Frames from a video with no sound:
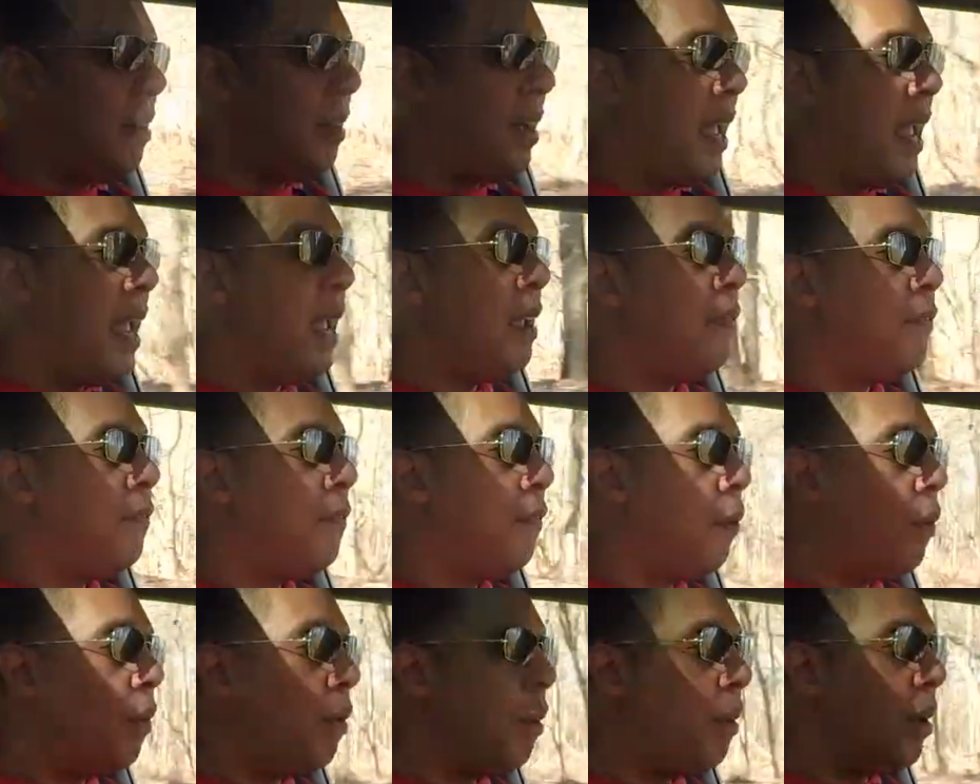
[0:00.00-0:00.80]

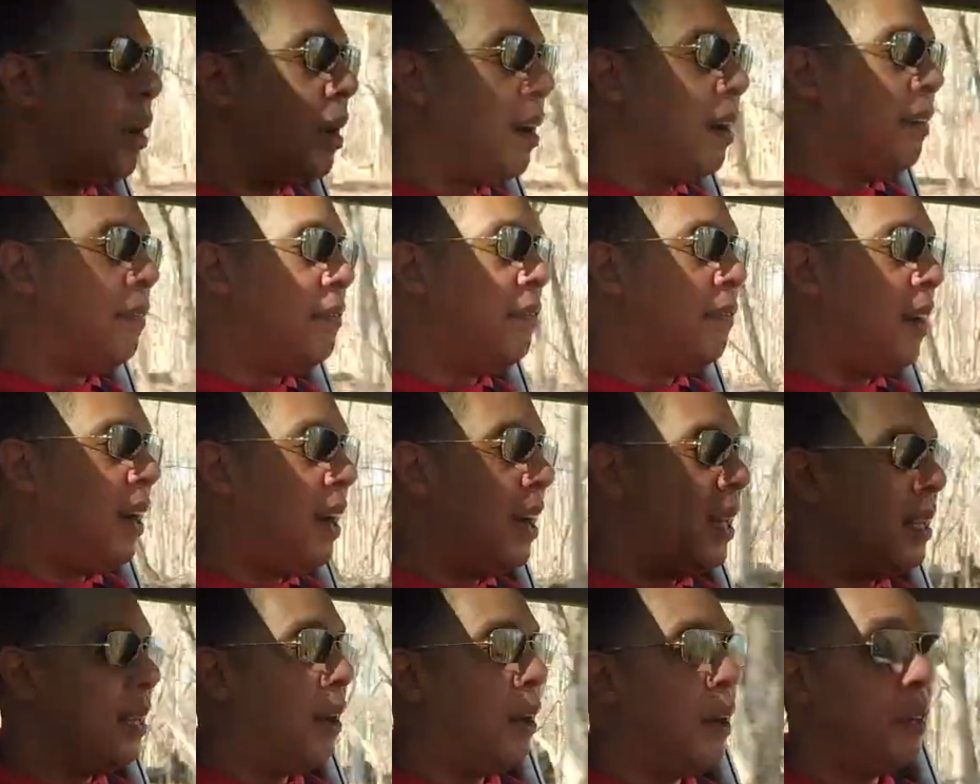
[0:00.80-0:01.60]
A4
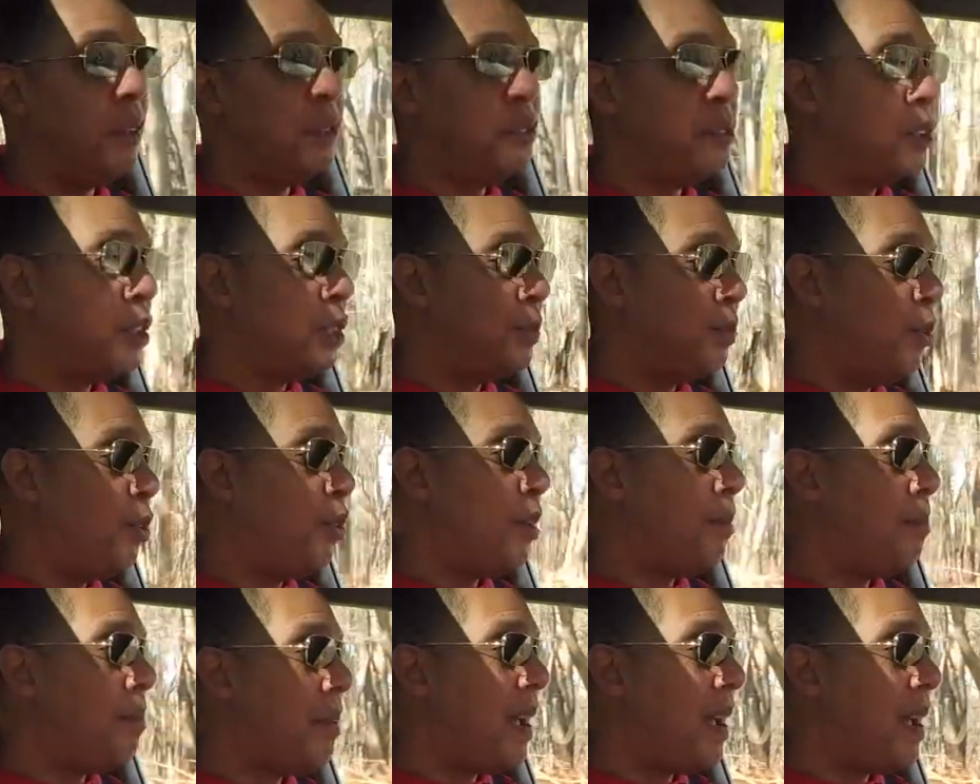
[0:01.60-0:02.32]
Avant Ultra Sport